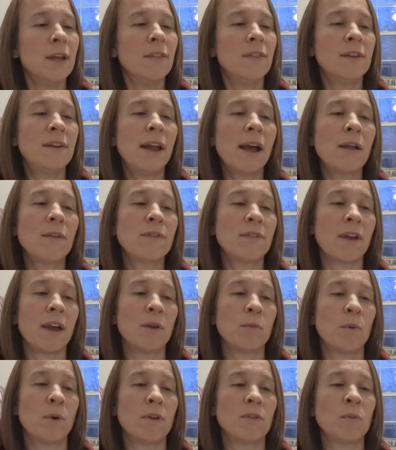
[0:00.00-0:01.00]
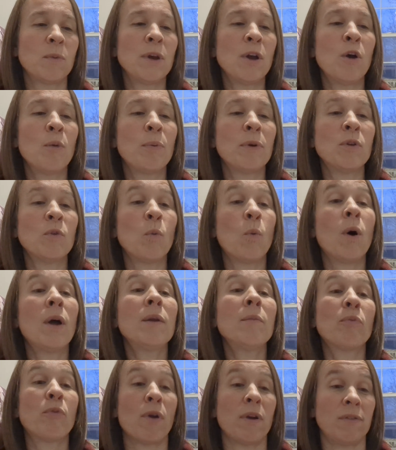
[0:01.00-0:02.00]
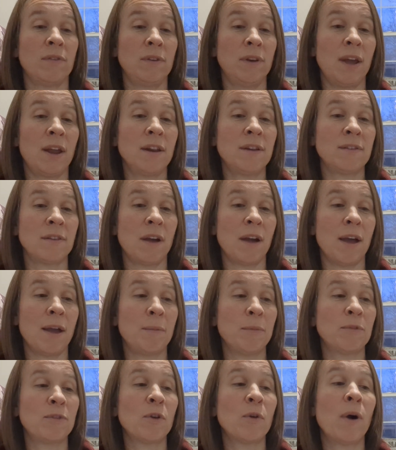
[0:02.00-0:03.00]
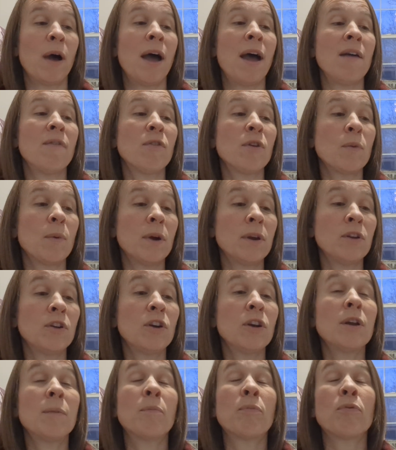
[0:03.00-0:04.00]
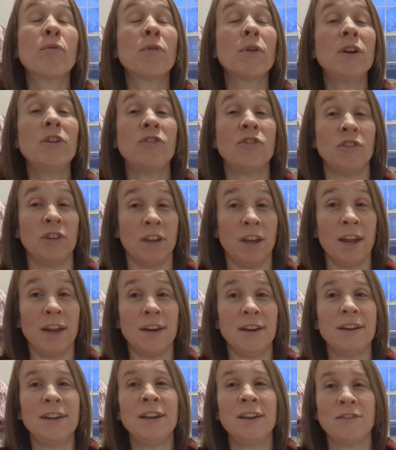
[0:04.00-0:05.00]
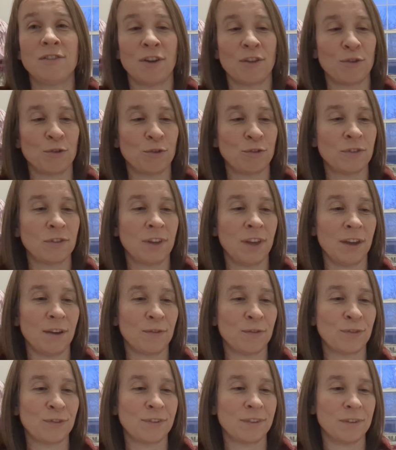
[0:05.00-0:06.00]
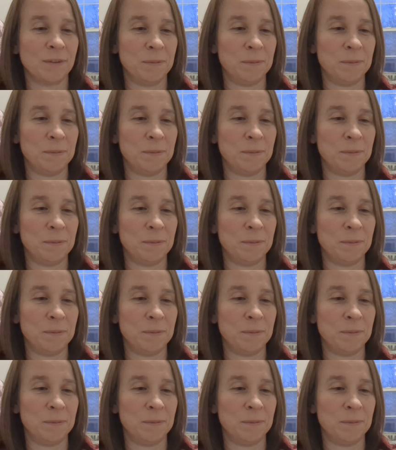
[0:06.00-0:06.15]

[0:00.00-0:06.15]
The downside was we opened one present at a time so everyone could appreciate each other's gifts.